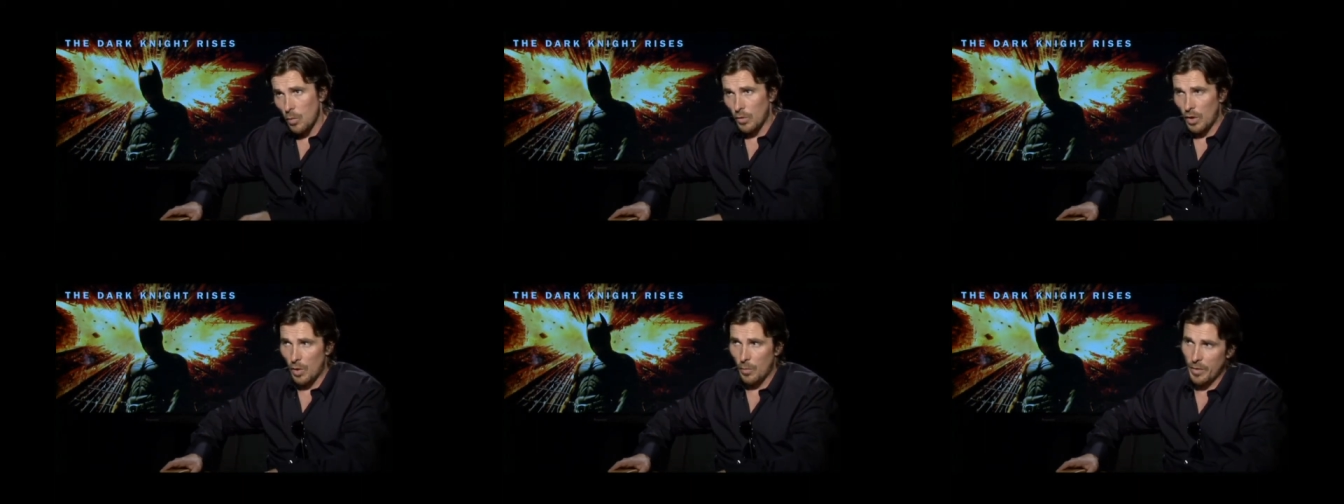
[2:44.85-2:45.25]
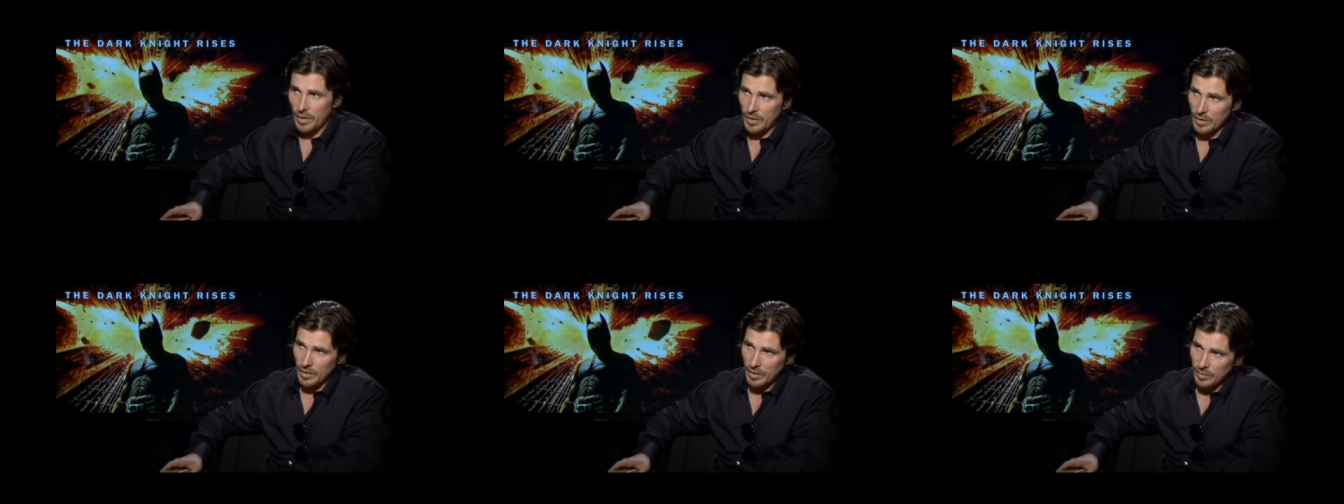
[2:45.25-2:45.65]
without
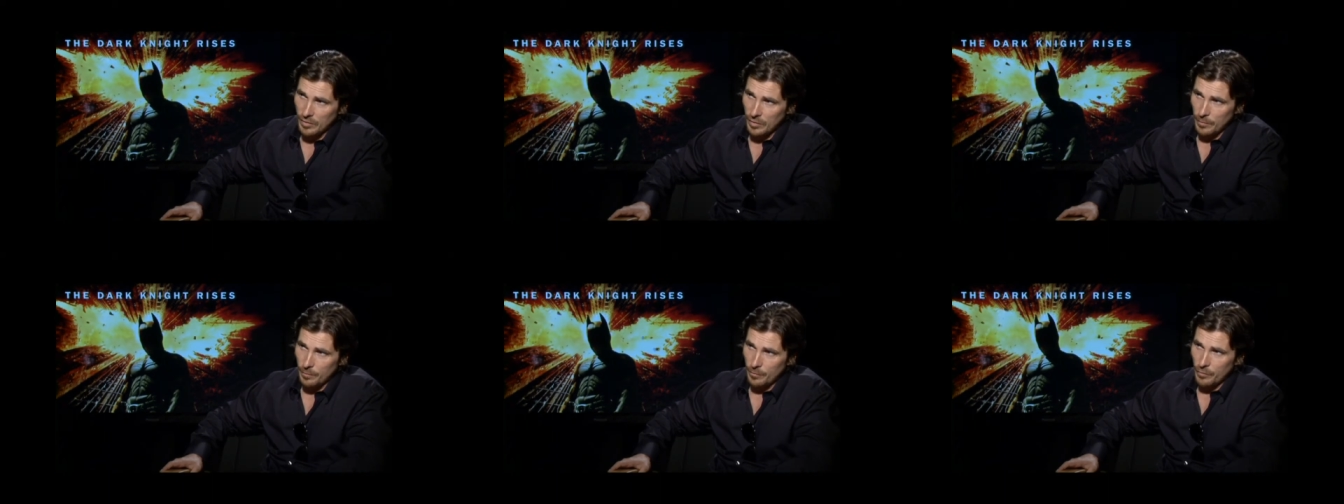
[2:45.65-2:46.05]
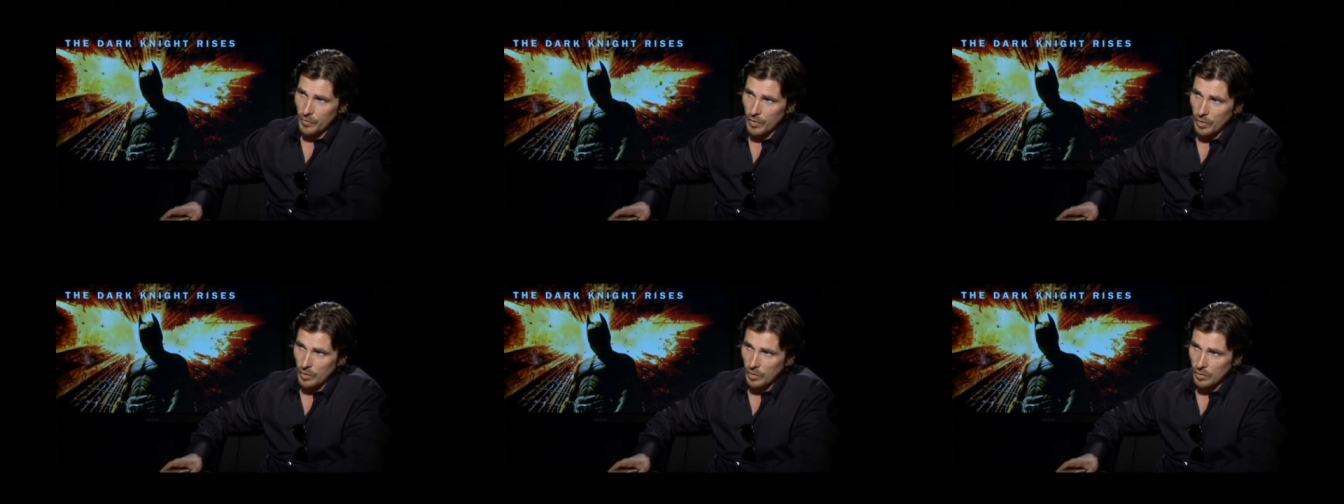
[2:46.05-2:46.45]
making it um,
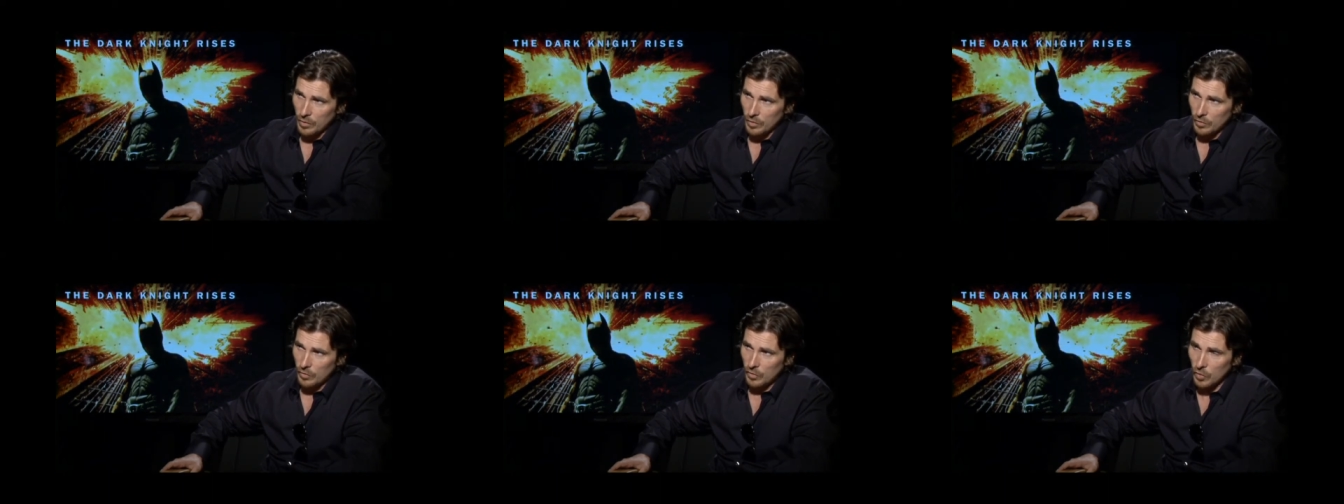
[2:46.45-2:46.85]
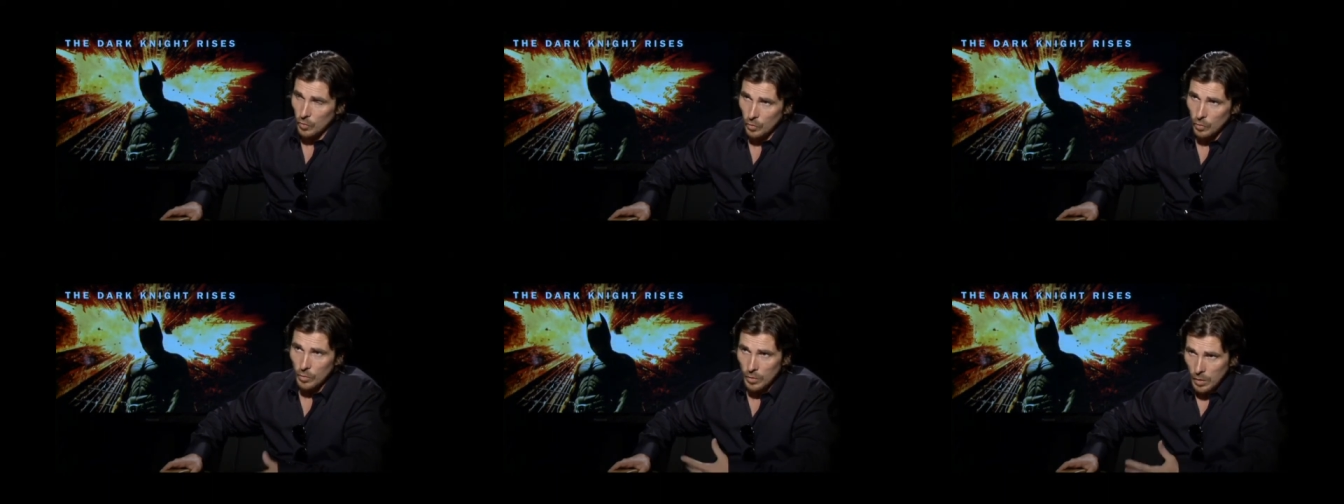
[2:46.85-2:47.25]
uh, uh
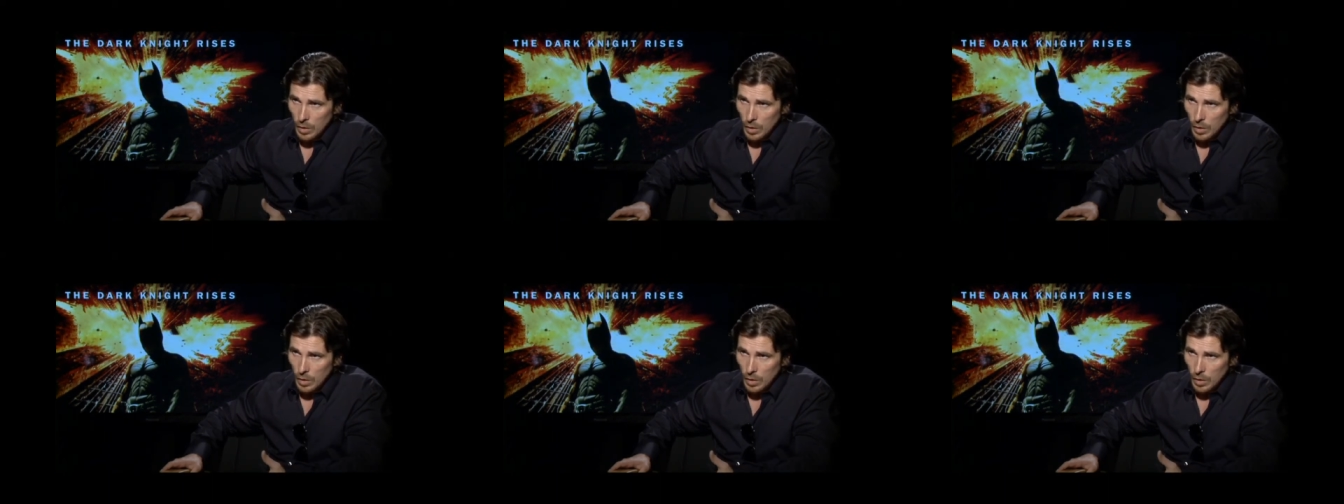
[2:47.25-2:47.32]
too